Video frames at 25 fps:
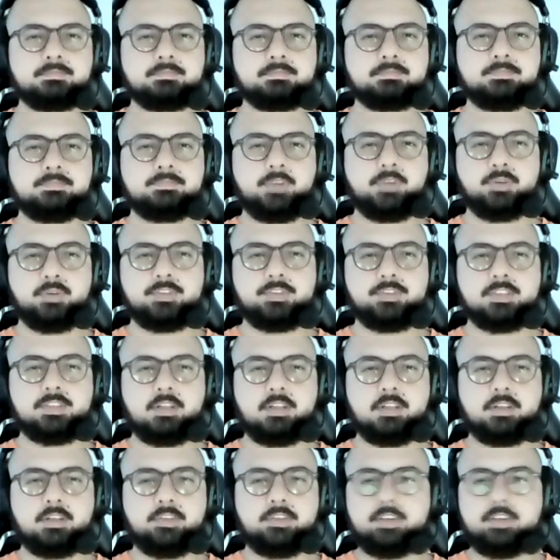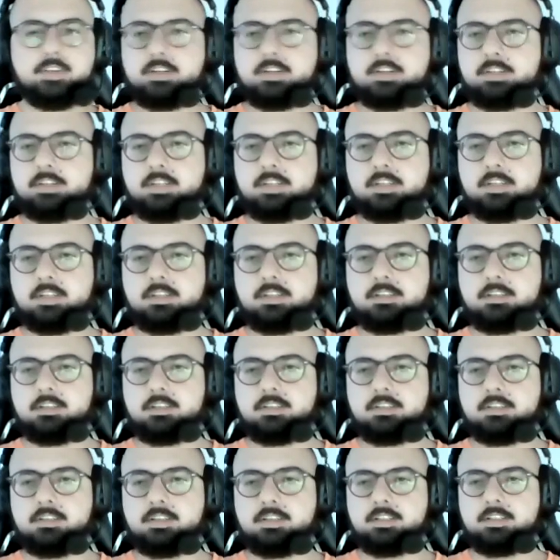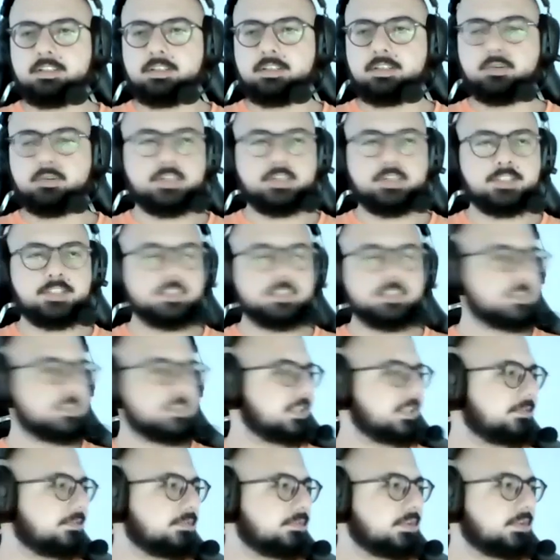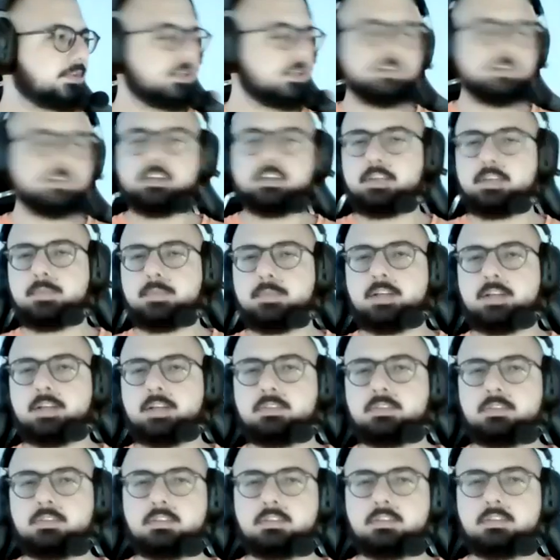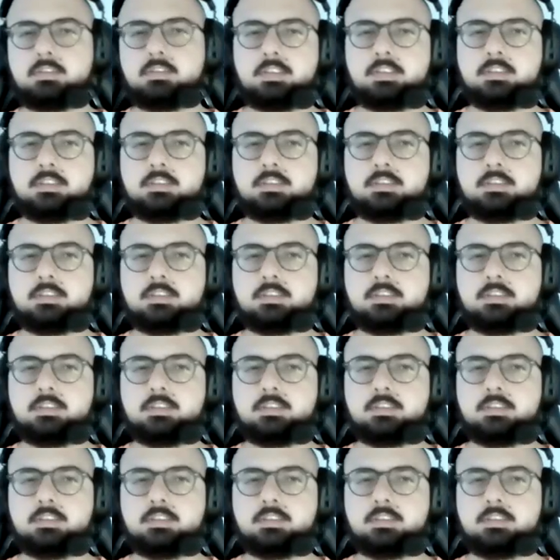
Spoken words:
Folks, are there any other questions that we want to talk about, or